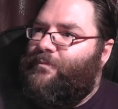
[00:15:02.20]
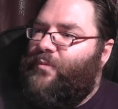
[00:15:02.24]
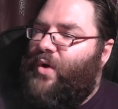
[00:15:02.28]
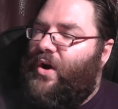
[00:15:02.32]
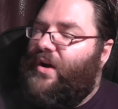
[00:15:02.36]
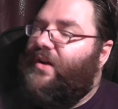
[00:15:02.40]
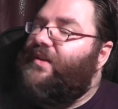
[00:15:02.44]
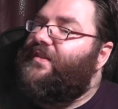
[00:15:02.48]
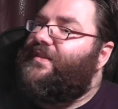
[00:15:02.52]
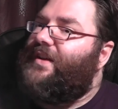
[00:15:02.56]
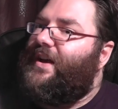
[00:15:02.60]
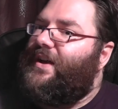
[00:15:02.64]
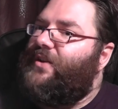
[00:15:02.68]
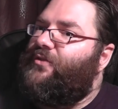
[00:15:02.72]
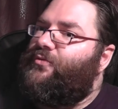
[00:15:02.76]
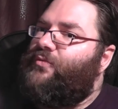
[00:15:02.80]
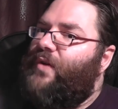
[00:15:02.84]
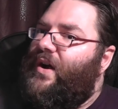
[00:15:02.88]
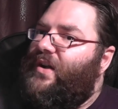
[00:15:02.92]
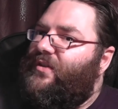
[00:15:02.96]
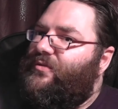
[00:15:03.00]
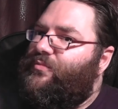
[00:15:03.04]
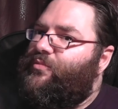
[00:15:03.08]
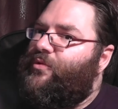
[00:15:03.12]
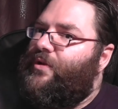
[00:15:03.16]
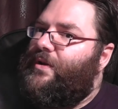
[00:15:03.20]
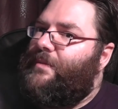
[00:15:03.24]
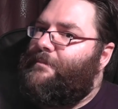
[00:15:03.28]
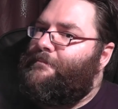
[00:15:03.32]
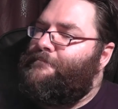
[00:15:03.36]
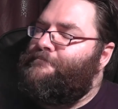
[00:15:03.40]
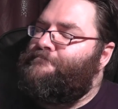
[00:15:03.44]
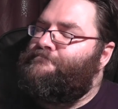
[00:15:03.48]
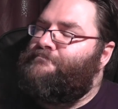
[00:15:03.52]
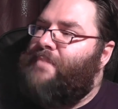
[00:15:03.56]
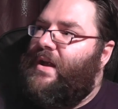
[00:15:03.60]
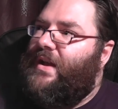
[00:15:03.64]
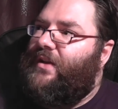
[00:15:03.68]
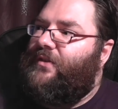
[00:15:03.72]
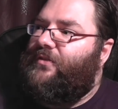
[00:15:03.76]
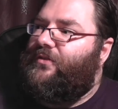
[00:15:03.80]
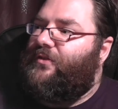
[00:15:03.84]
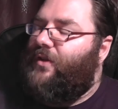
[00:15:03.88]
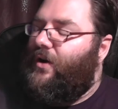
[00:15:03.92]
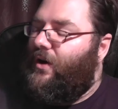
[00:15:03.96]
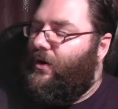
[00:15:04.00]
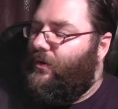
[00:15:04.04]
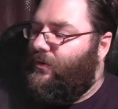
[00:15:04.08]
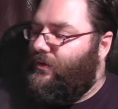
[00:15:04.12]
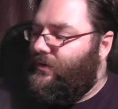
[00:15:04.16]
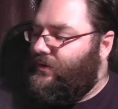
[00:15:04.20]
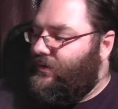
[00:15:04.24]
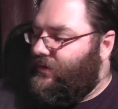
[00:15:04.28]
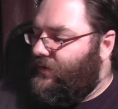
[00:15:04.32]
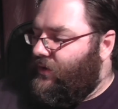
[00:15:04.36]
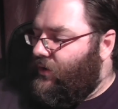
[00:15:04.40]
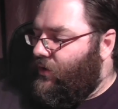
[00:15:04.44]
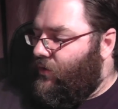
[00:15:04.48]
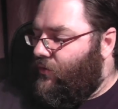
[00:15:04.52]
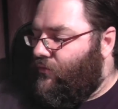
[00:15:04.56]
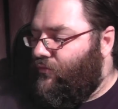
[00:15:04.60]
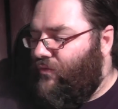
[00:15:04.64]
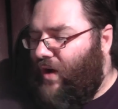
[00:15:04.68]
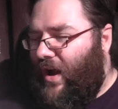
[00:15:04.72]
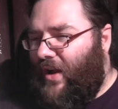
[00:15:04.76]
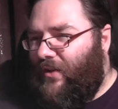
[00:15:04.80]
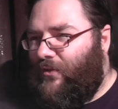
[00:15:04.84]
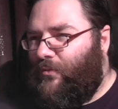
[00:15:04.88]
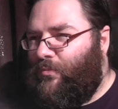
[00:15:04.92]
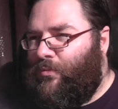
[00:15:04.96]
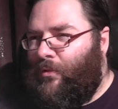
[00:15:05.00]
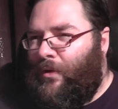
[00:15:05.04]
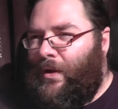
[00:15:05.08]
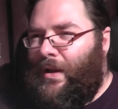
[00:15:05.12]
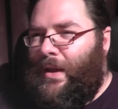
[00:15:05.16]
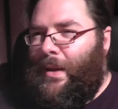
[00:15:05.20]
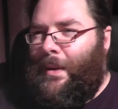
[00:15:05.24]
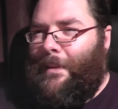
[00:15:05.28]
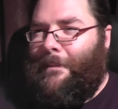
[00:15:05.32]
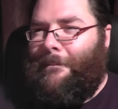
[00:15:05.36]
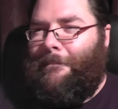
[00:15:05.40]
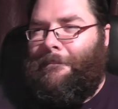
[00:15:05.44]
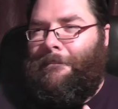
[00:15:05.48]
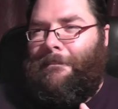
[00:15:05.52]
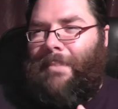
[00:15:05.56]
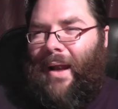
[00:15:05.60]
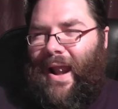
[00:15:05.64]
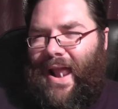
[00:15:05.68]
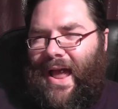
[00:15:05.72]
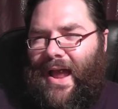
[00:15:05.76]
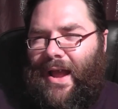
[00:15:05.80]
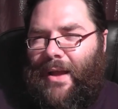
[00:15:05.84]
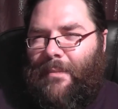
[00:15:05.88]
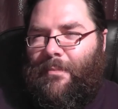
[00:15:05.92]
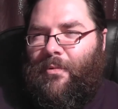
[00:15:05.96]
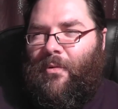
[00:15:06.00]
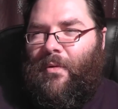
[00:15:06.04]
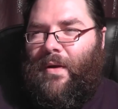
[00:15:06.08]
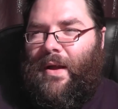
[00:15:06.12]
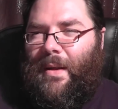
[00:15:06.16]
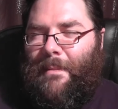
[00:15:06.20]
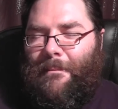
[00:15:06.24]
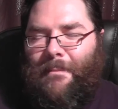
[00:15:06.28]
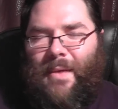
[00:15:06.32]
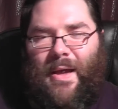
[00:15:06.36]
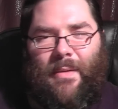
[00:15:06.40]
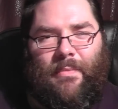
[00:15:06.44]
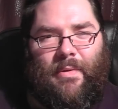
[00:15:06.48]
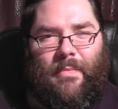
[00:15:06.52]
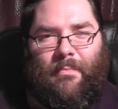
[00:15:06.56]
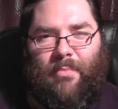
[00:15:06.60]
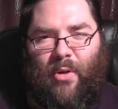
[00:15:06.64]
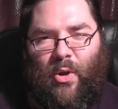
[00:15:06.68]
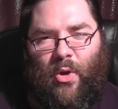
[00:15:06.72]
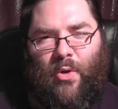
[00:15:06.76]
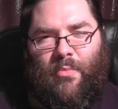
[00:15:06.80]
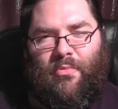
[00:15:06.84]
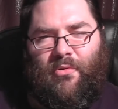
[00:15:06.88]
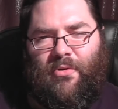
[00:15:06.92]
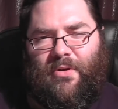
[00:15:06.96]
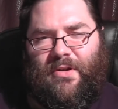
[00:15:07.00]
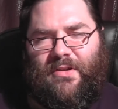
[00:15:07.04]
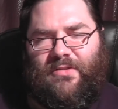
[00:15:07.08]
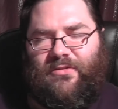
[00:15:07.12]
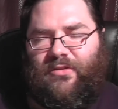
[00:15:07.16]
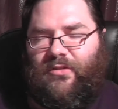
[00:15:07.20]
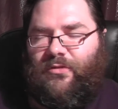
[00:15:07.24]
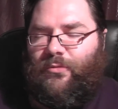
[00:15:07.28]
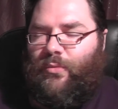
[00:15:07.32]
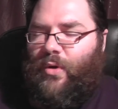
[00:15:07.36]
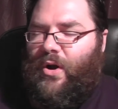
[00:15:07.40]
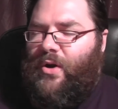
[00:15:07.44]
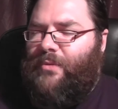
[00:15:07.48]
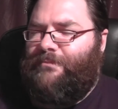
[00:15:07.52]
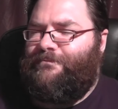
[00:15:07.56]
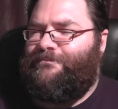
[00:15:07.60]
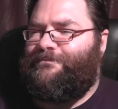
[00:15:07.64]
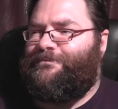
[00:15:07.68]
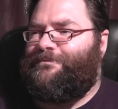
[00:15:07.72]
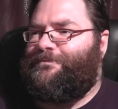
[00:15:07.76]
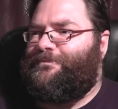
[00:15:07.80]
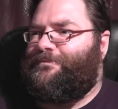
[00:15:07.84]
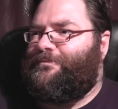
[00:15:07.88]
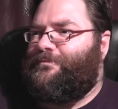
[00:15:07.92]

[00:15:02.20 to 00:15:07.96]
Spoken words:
I can taste raspberry, big star. Raspberry, blackberry and maybe blueberries as well.